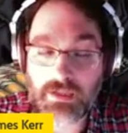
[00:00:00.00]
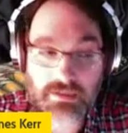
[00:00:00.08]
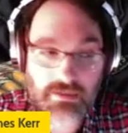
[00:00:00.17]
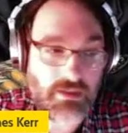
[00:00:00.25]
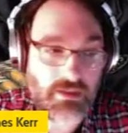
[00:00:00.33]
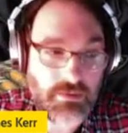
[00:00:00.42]
it's
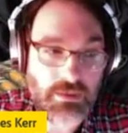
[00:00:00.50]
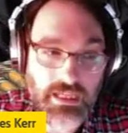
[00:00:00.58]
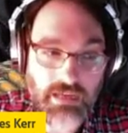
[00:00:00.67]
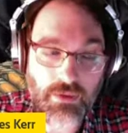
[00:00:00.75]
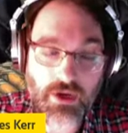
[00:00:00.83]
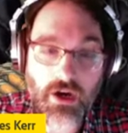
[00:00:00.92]
ultimately again
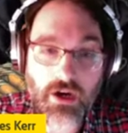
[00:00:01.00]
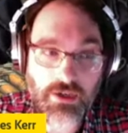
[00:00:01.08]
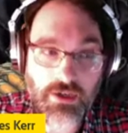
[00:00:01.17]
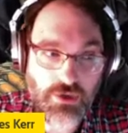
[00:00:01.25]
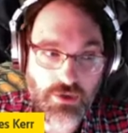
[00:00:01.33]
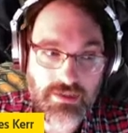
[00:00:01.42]
about hard
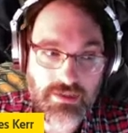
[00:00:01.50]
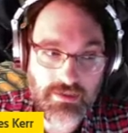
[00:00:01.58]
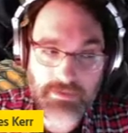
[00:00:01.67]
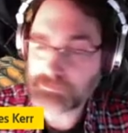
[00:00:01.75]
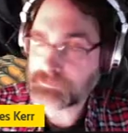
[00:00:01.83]
choices